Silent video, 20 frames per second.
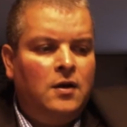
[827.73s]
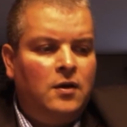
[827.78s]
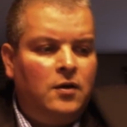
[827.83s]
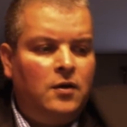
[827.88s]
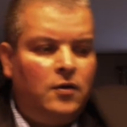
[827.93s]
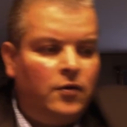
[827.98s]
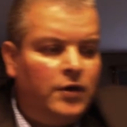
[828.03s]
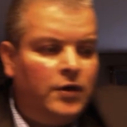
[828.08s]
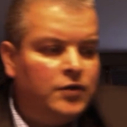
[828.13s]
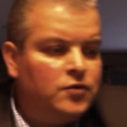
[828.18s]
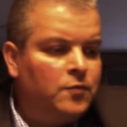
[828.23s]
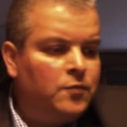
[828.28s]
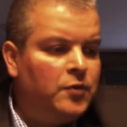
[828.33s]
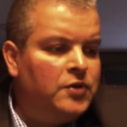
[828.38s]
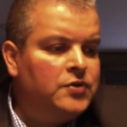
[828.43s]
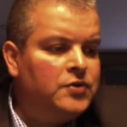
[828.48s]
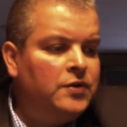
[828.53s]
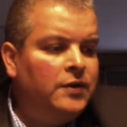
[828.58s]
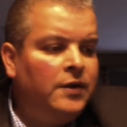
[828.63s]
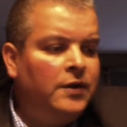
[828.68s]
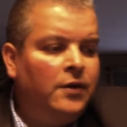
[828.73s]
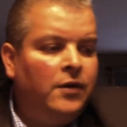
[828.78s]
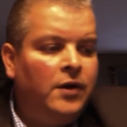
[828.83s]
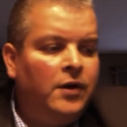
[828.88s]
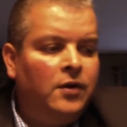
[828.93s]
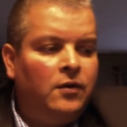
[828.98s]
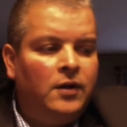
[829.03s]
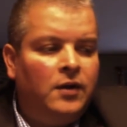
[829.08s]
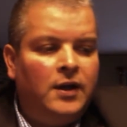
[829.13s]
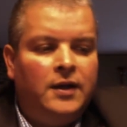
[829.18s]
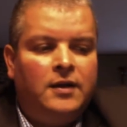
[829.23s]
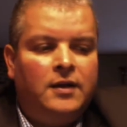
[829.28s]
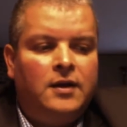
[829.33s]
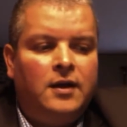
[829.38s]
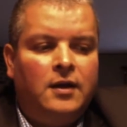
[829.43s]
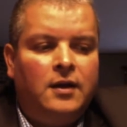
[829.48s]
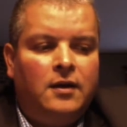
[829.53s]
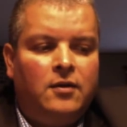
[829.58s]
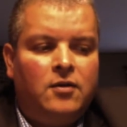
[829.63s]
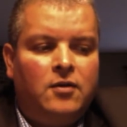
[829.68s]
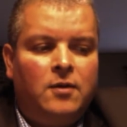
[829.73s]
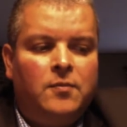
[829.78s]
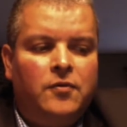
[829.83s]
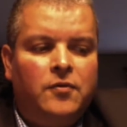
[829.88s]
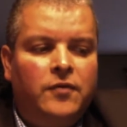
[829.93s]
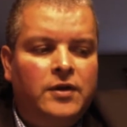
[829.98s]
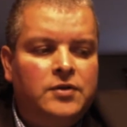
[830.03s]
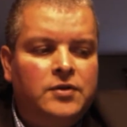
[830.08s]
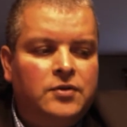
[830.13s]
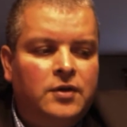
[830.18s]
All right, suppression in the area, unlike crime prevention